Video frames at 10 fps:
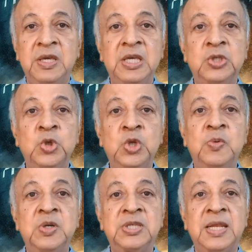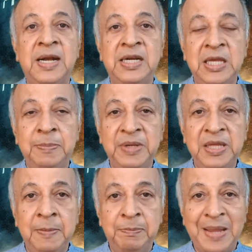is universal and
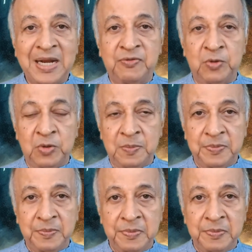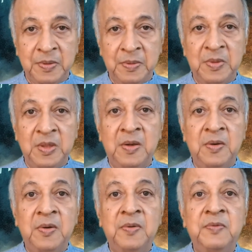deeply impactful
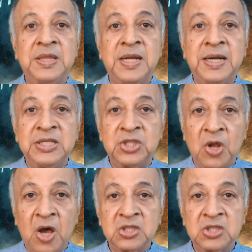whether it is loss